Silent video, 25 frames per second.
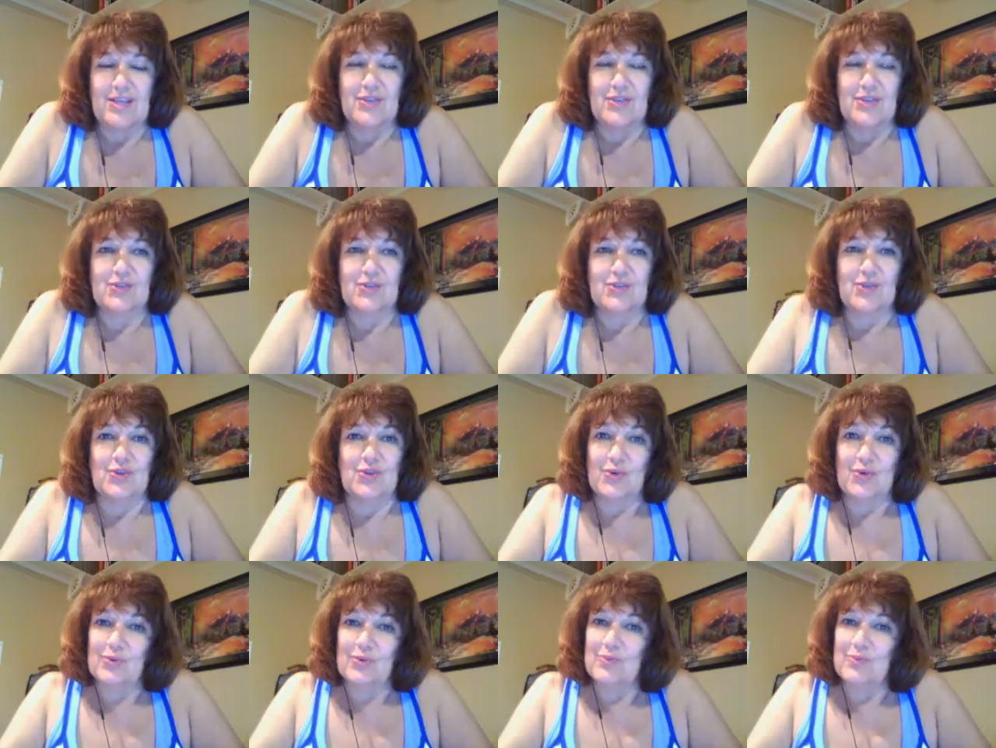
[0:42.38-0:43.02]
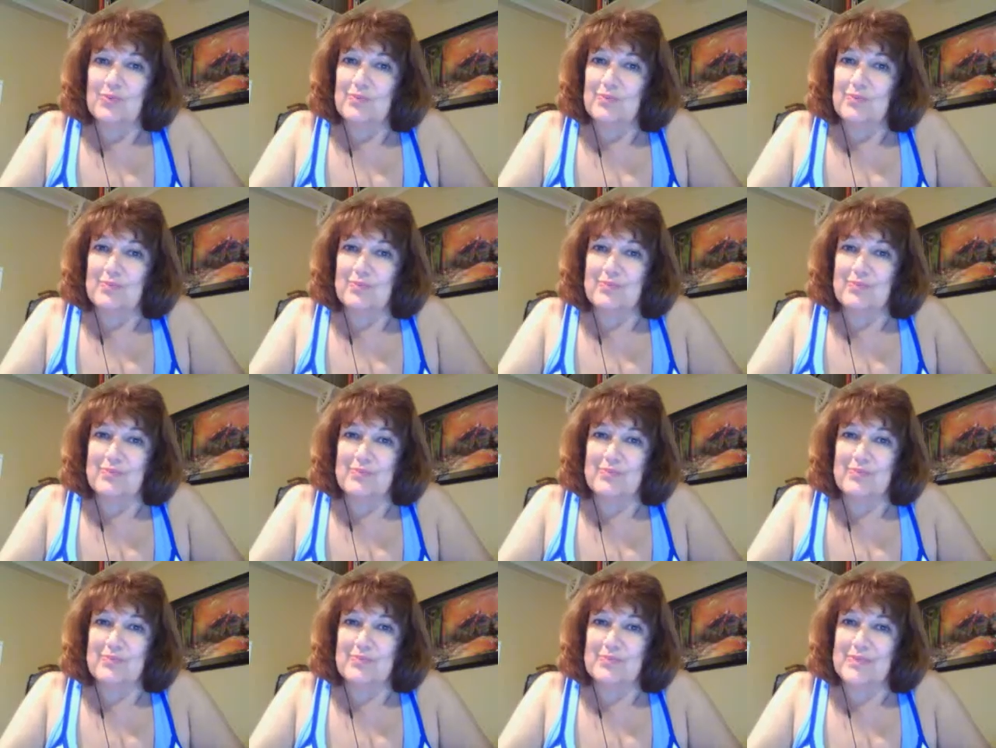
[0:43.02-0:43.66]
So
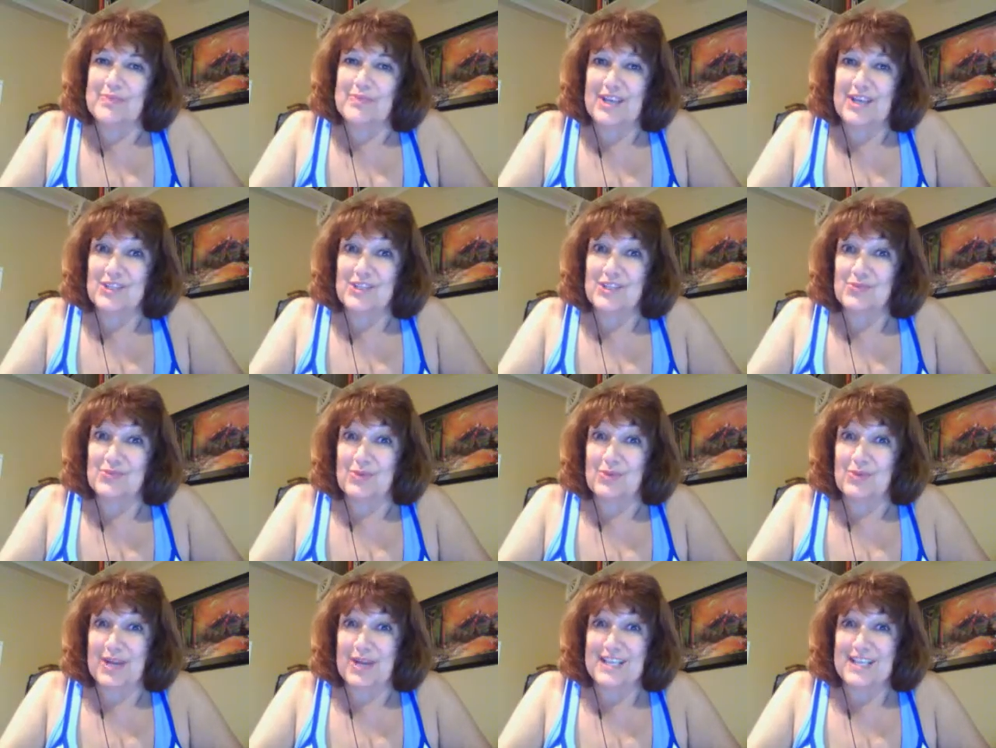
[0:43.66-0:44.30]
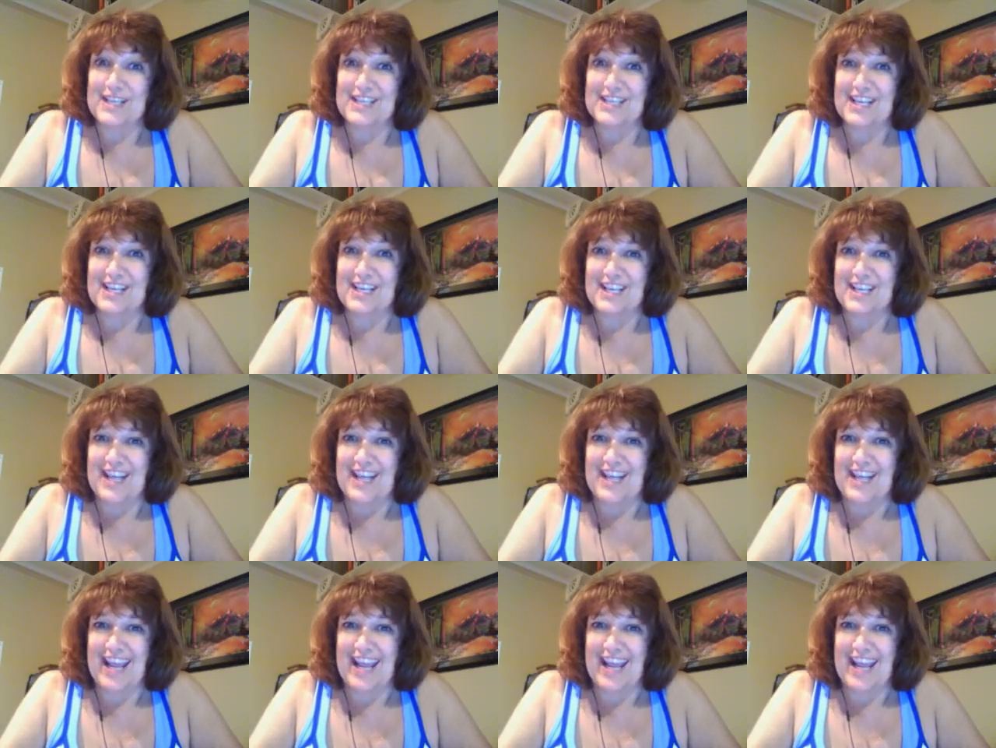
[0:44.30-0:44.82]
that's what I did.